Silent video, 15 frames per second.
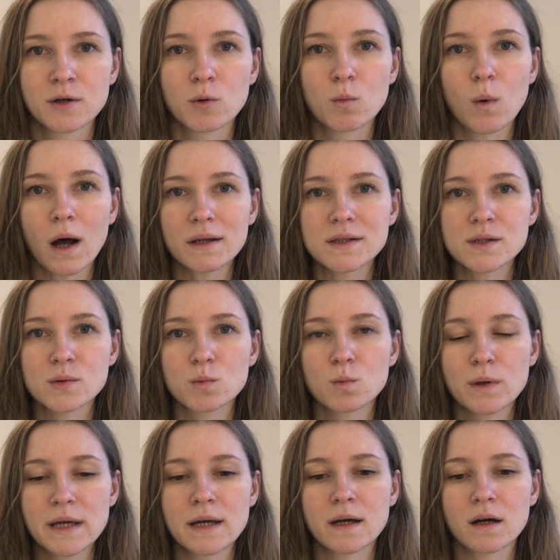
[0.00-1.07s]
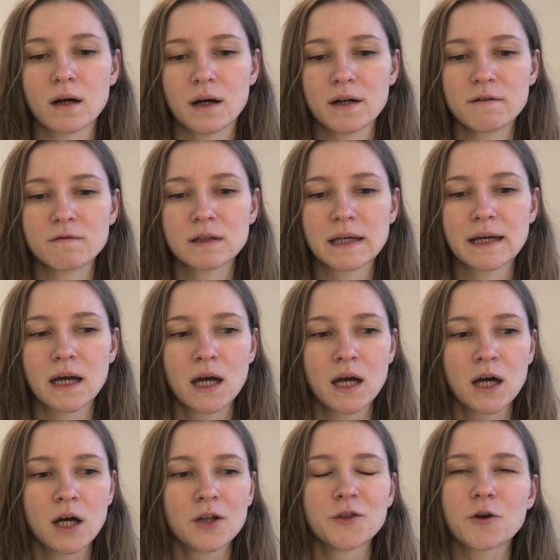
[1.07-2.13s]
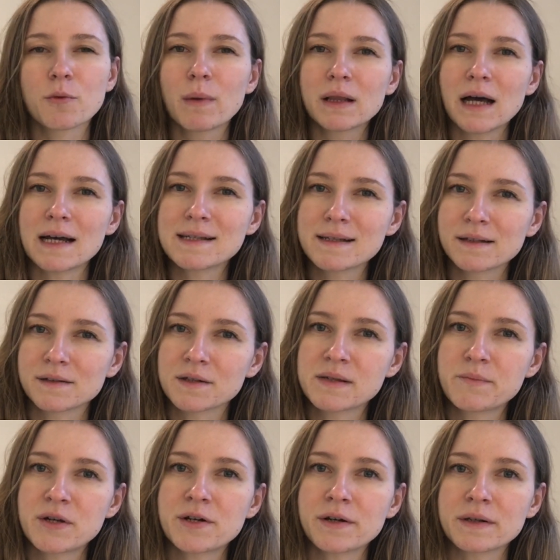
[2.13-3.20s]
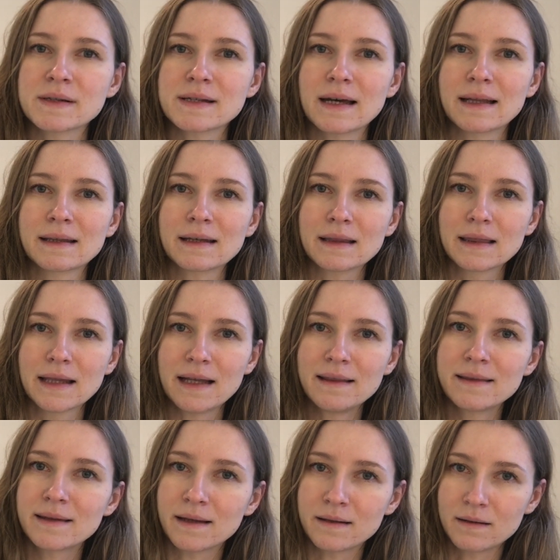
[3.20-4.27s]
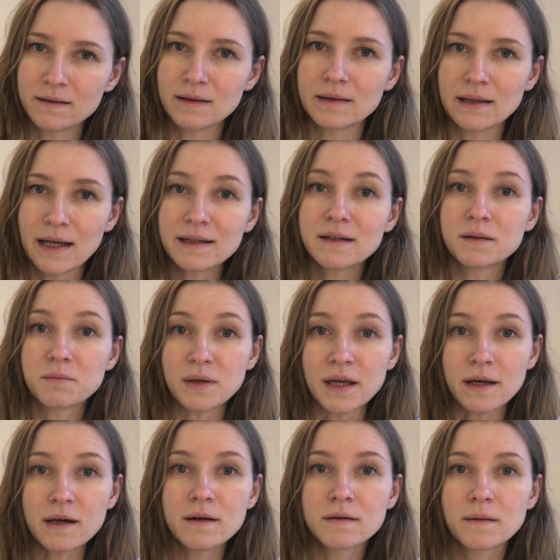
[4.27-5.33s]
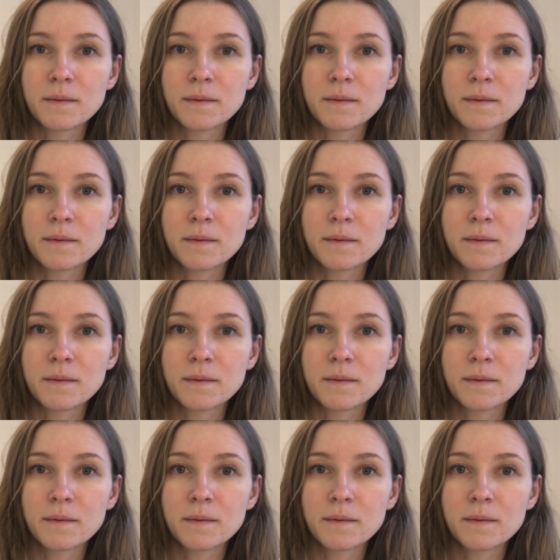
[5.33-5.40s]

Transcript: once we kind of like normalize that experience and let that let it be